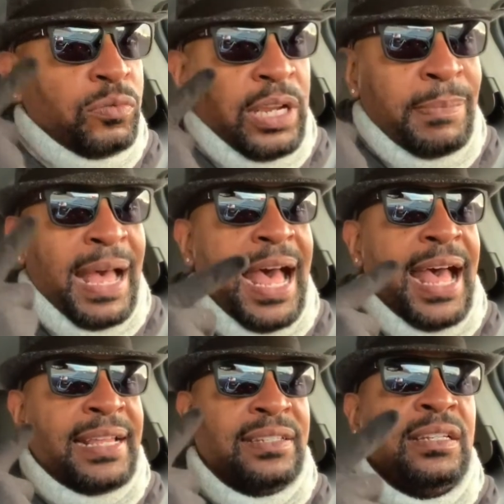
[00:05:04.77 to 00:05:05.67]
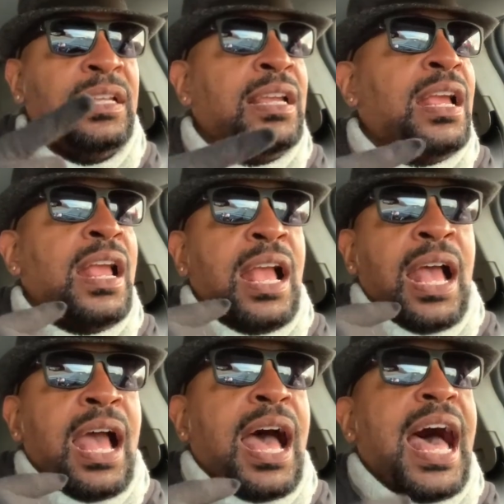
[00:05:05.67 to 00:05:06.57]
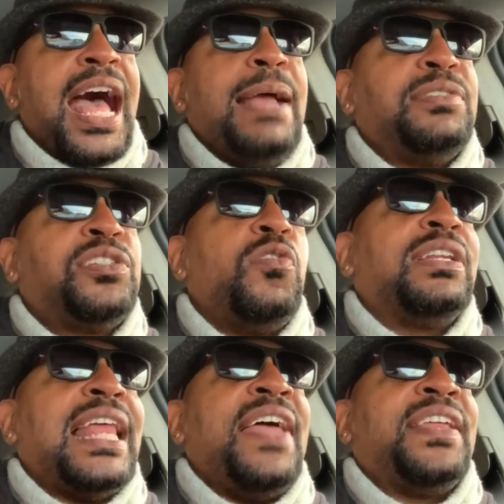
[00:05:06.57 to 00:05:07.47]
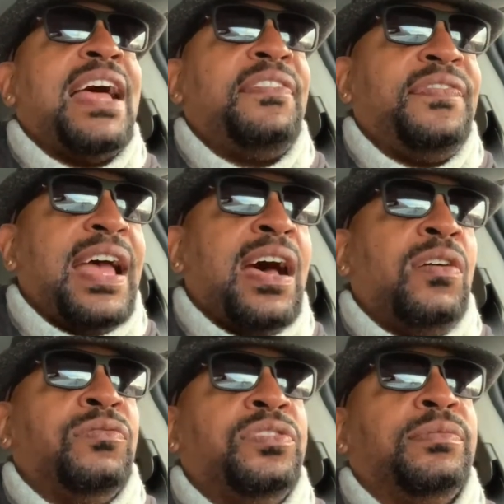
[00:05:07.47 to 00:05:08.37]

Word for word: in my eyes. I am so glad that I found